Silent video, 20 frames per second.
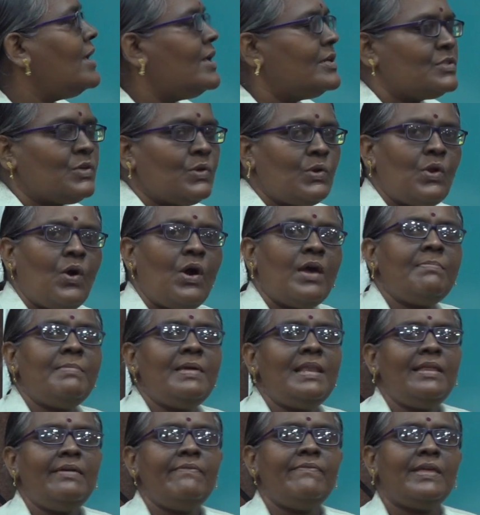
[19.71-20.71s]
So
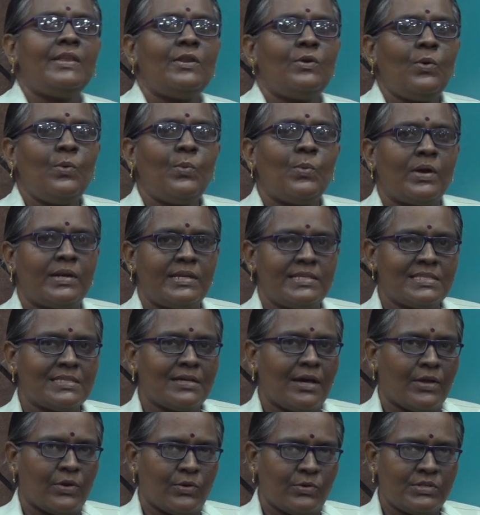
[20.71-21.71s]
normally we know what is
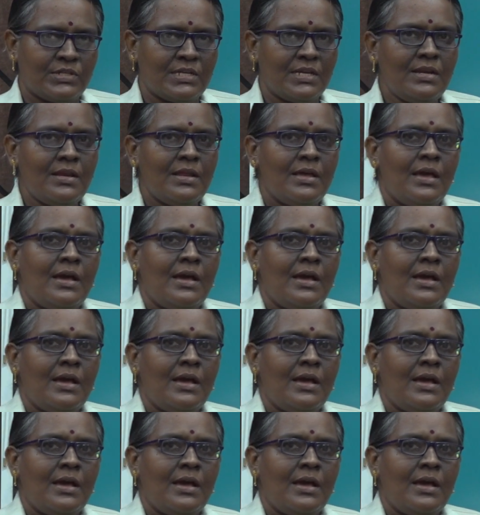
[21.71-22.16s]
corrosion.